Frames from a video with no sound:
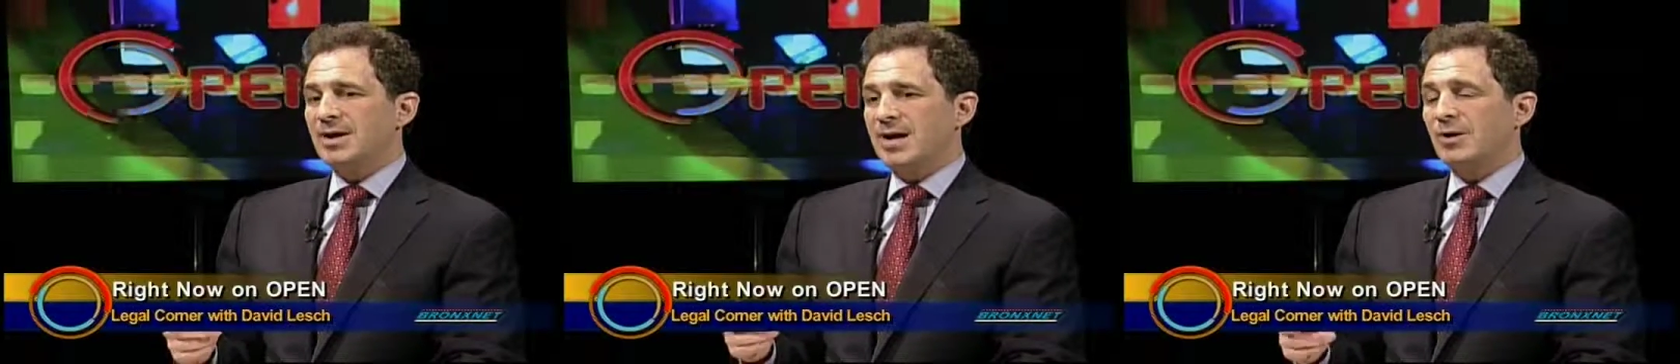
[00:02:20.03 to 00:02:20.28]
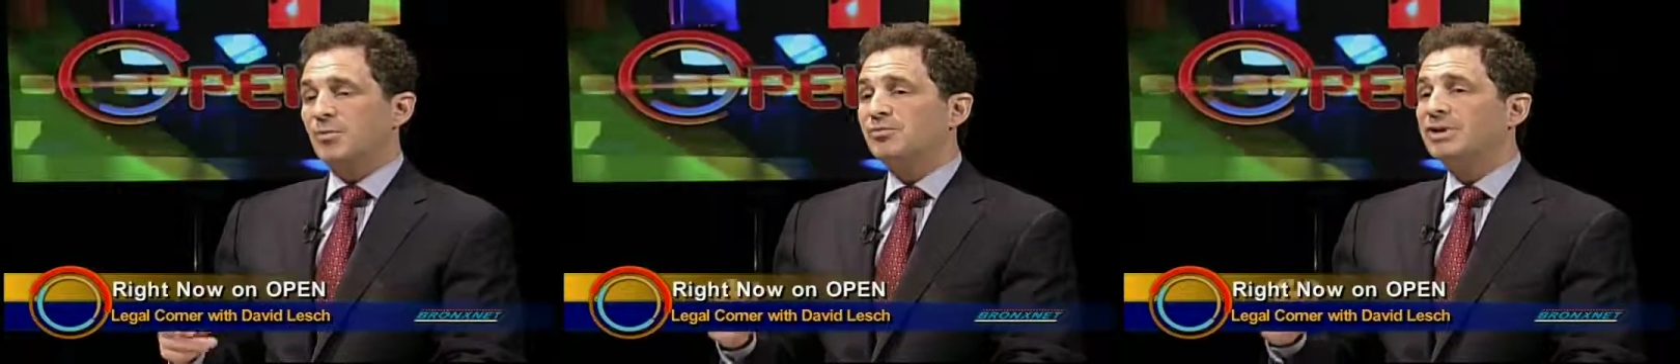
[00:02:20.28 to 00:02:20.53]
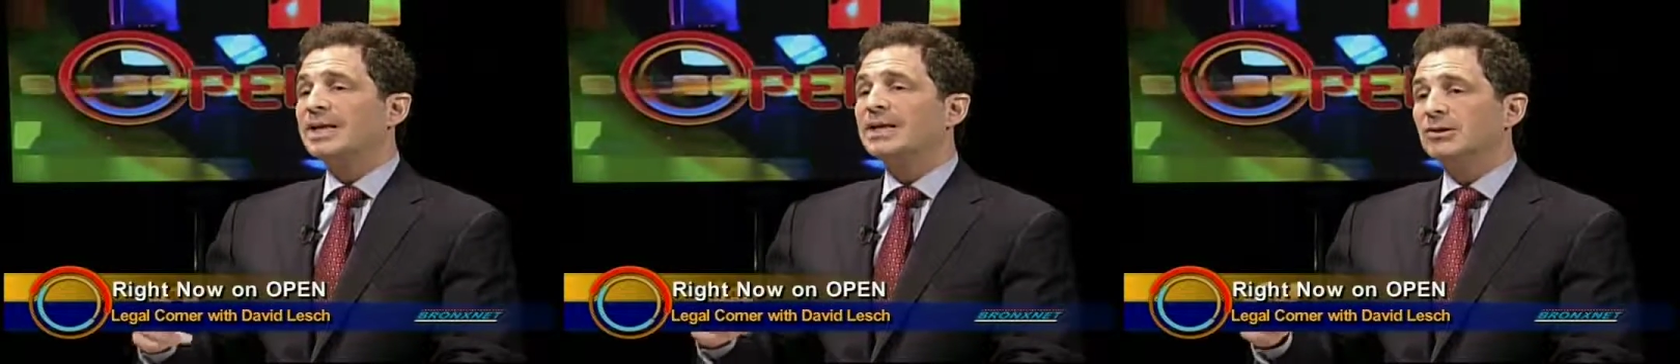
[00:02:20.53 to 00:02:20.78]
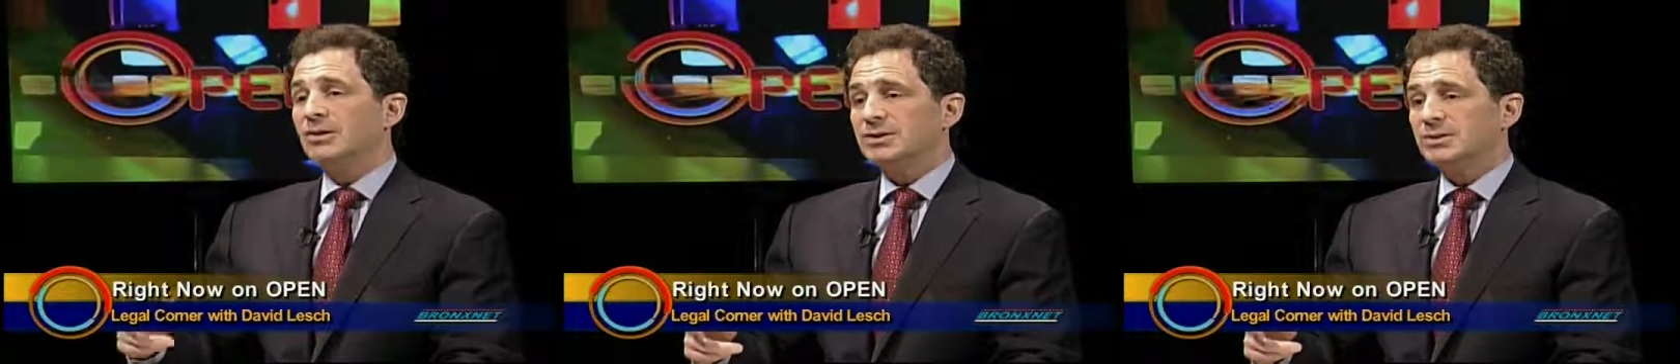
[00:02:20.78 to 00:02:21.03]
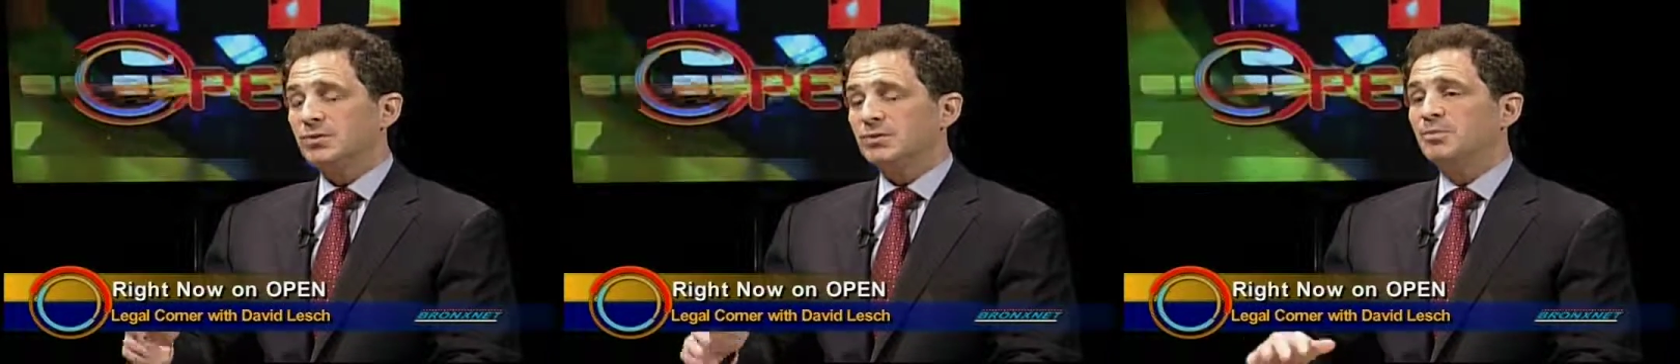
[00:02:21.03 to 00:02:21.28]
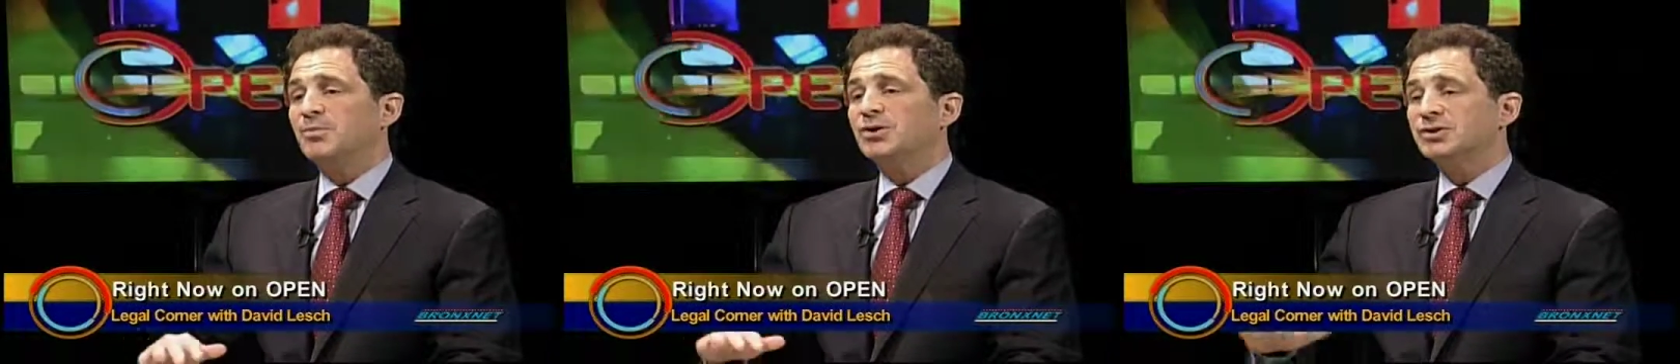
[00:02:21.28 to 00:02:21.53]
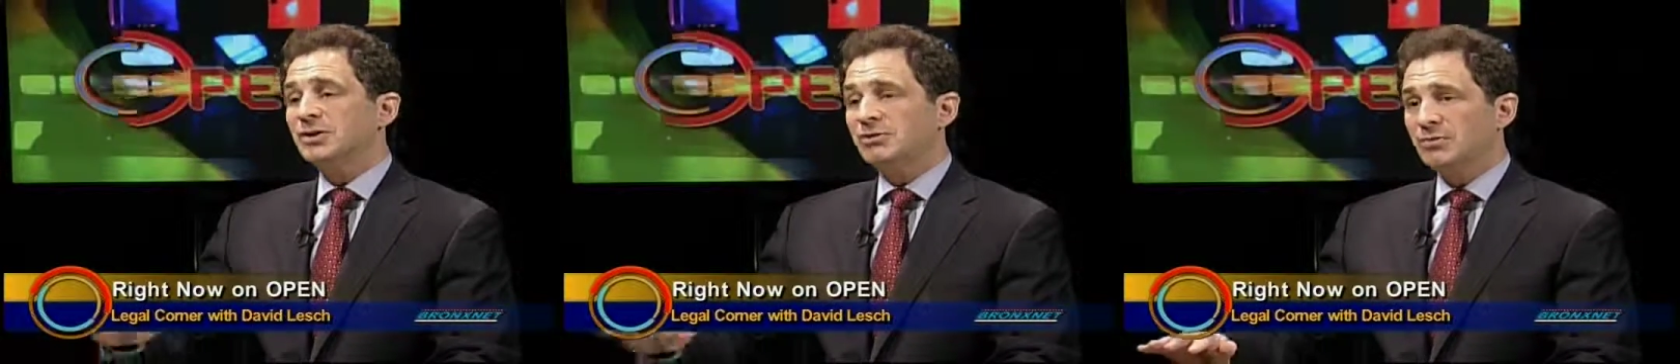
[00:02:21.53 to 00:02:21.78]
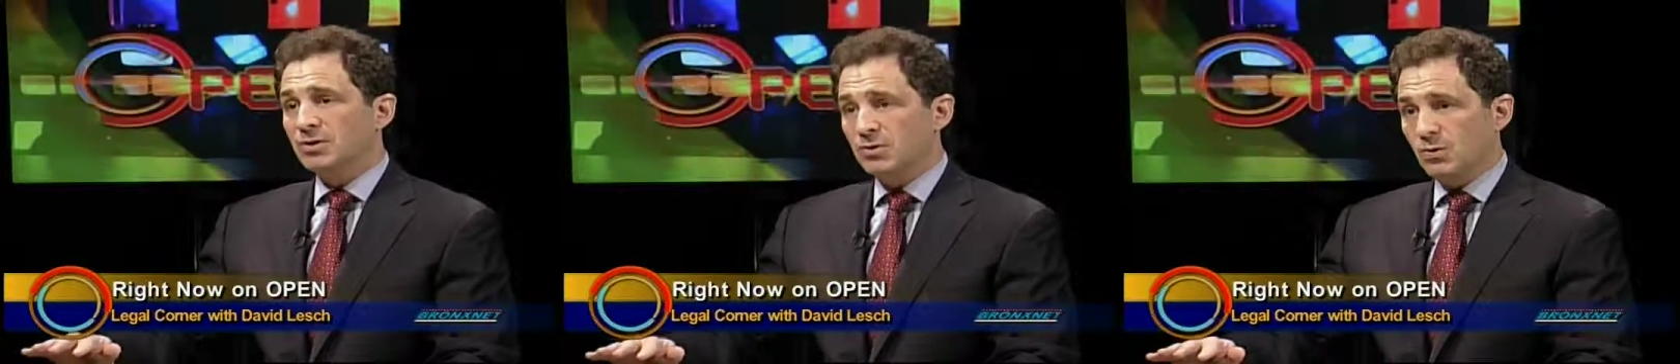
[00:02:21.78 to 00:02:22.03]
that are bringing lawsuits or pushing
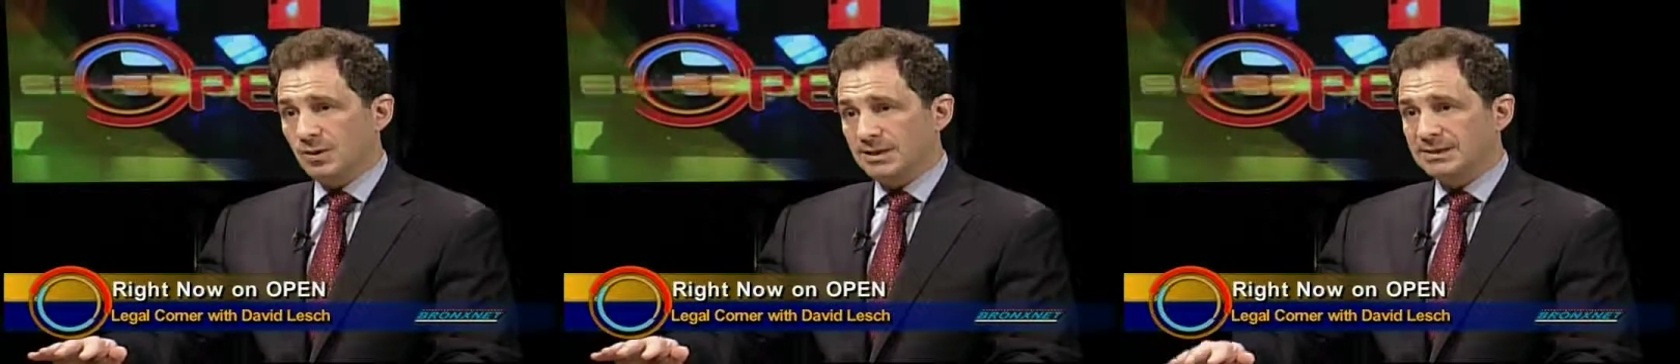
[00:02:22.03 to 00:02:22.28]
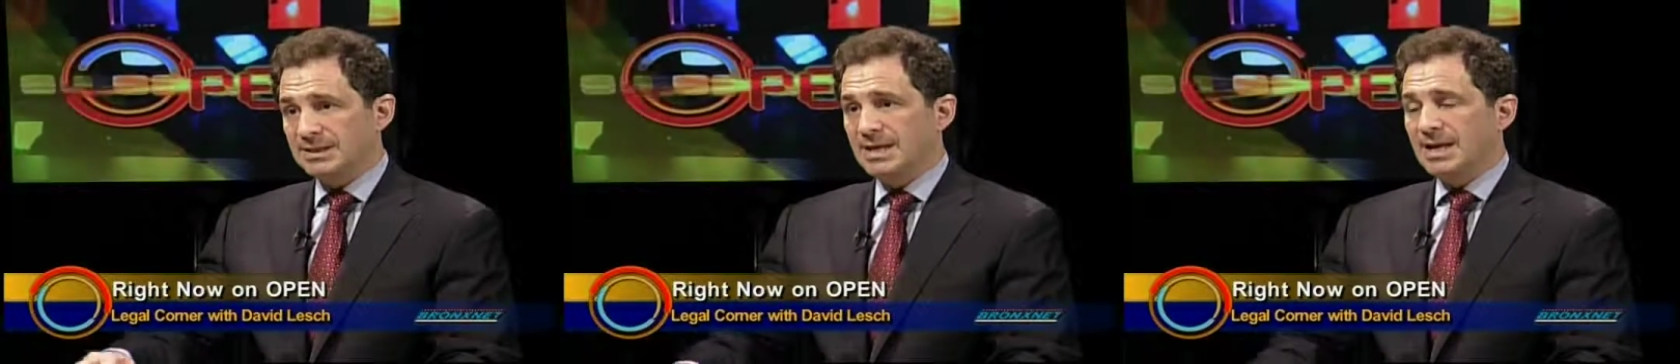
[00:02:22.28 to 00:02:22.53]
through the courts